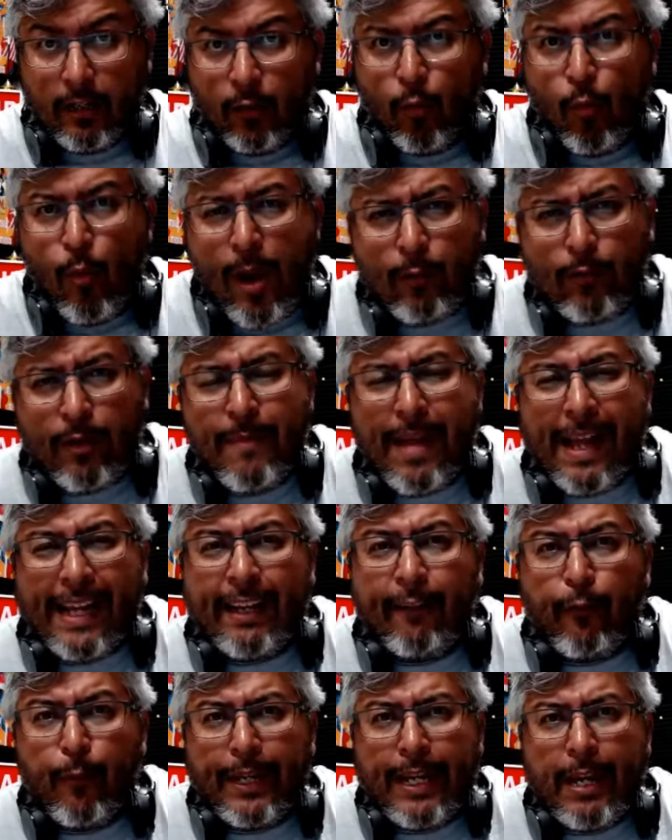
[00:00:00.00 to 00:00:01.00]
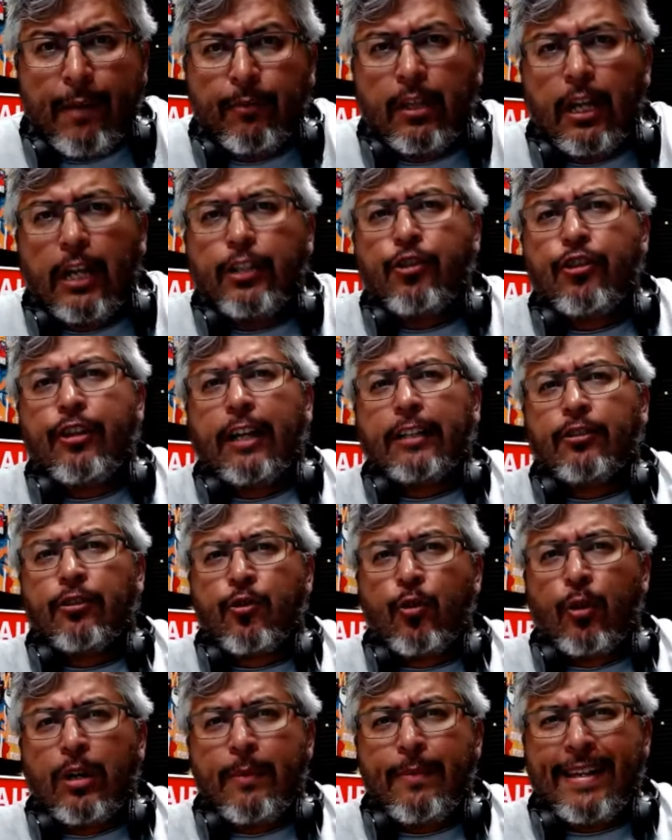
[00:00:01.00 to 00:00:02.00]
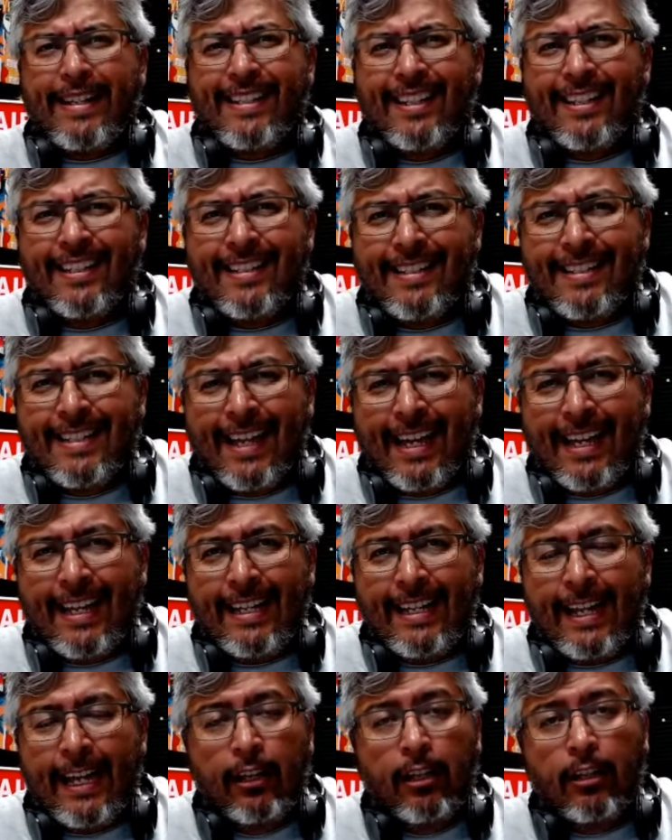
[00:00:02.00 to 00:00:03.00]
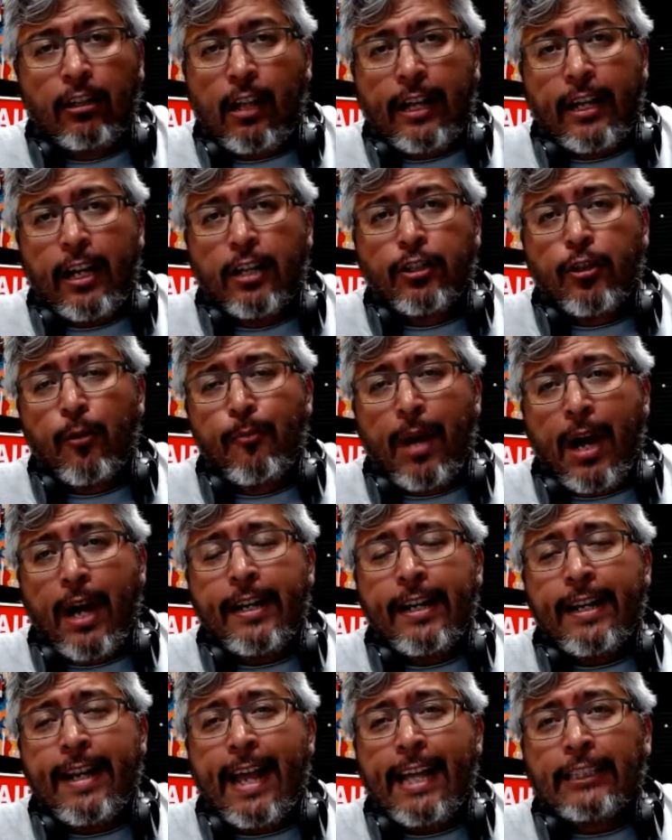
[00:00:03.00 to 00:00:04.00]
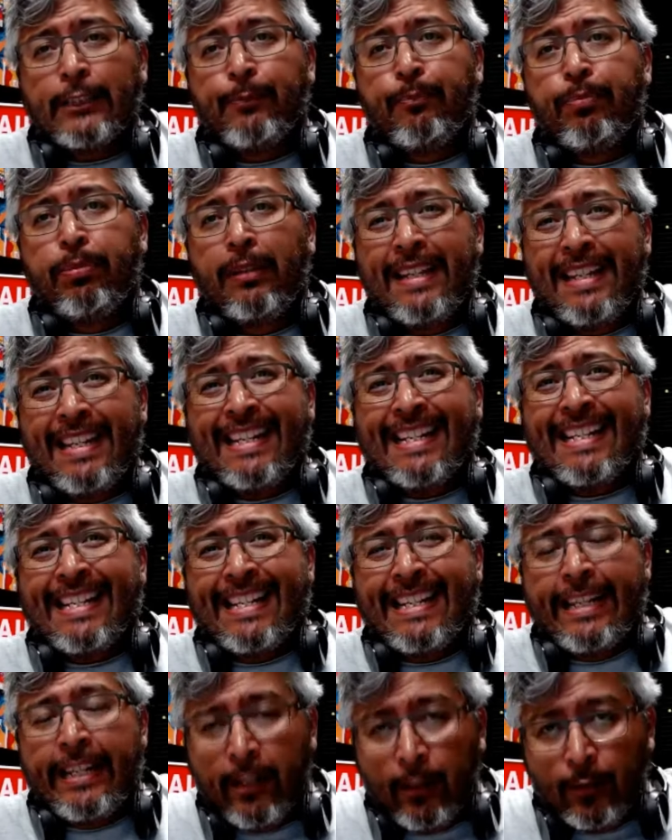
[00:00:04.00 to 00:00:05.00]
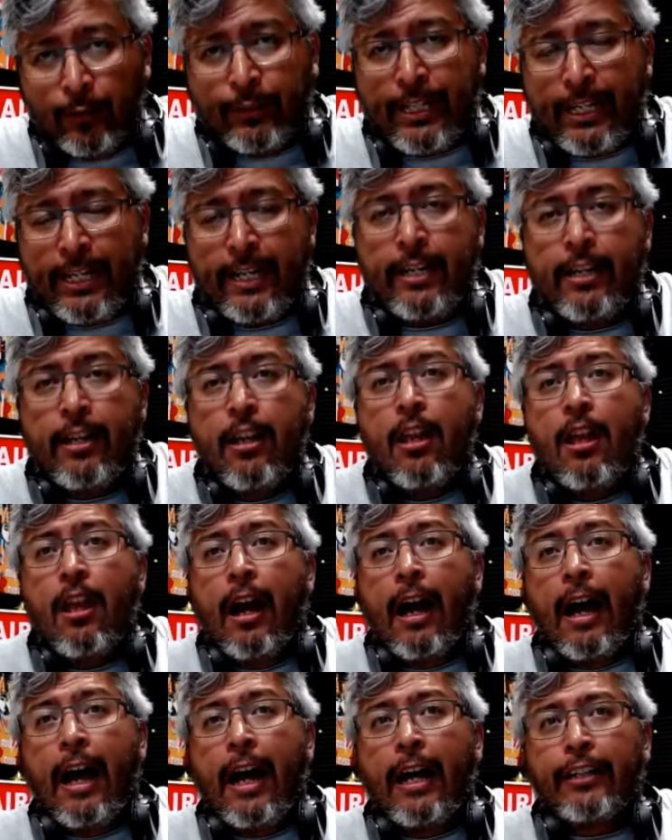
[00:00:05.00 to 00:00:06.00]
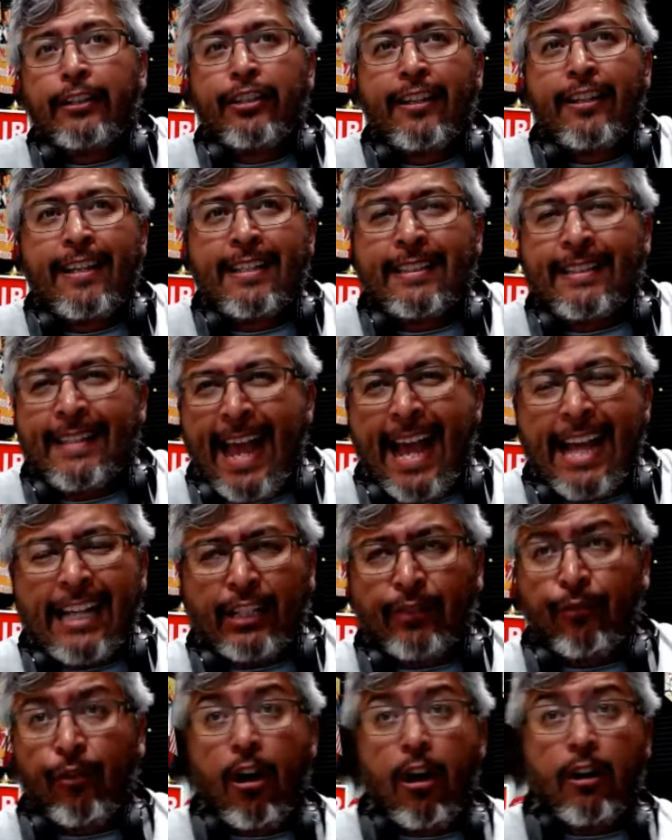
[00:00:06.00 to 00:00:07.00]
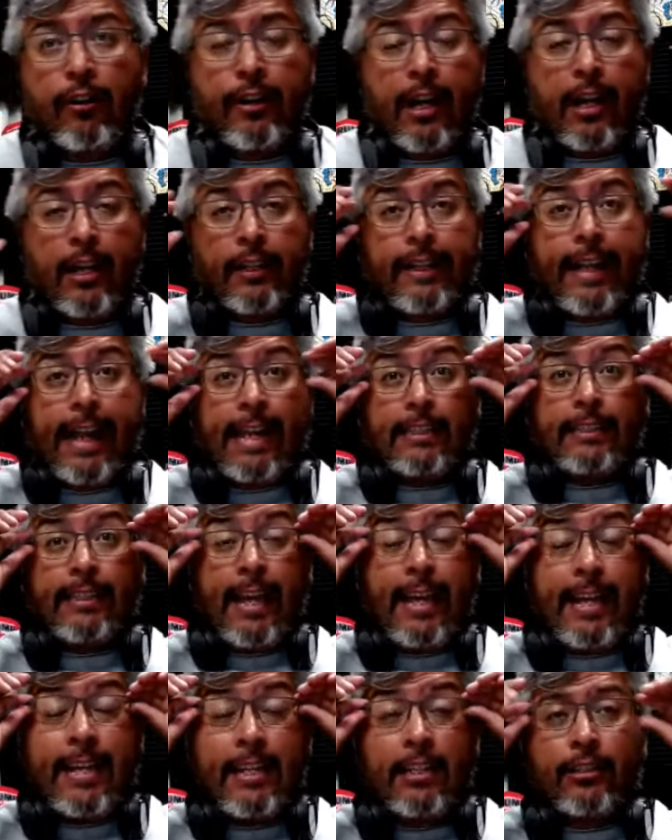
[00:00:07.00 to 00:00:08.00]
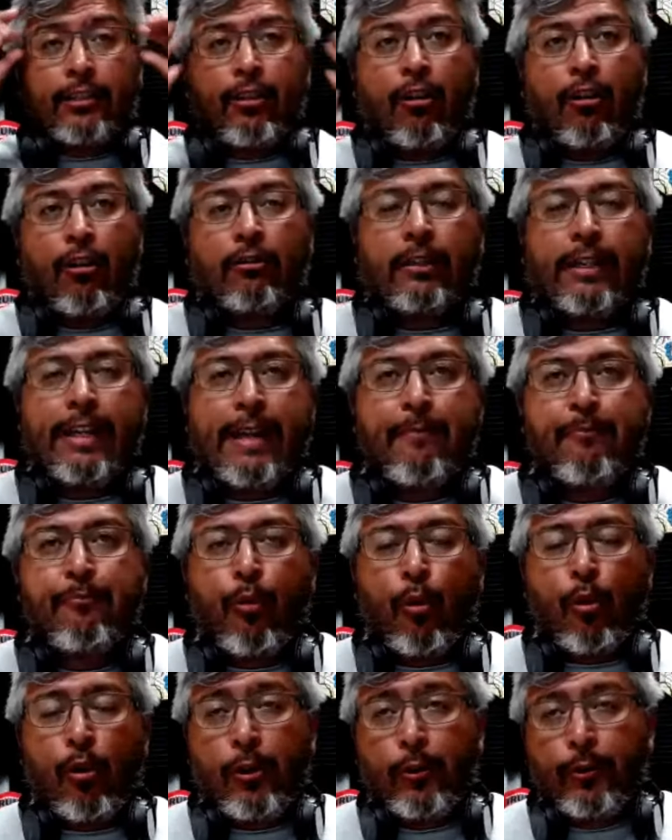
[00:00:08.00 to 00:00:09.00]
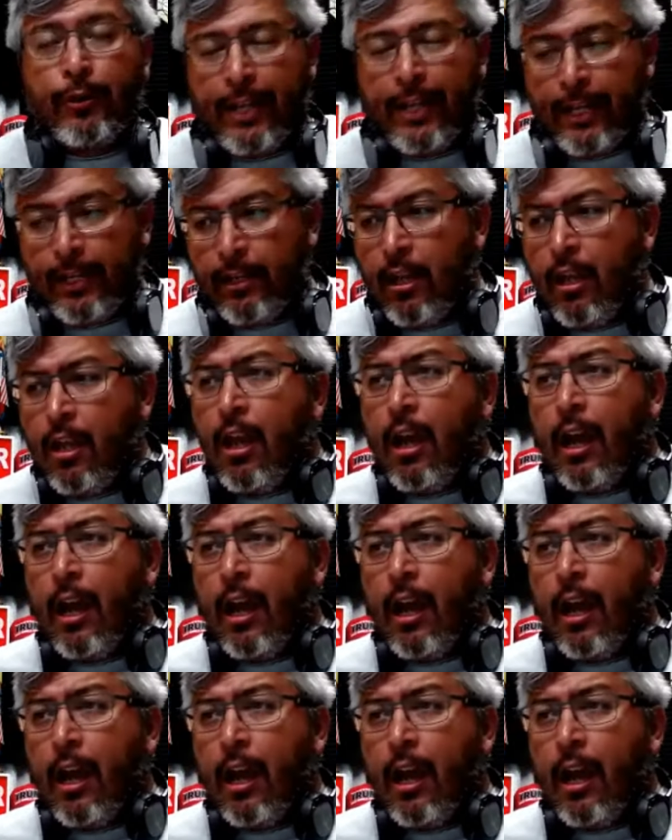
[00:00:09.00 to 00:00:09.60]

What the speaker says: Welcome back, everybody. I'm glad you guys are joining me today. And it looks like Hunter Biden has pleaded guilty to his tax fraud case that he is currently embroiled in.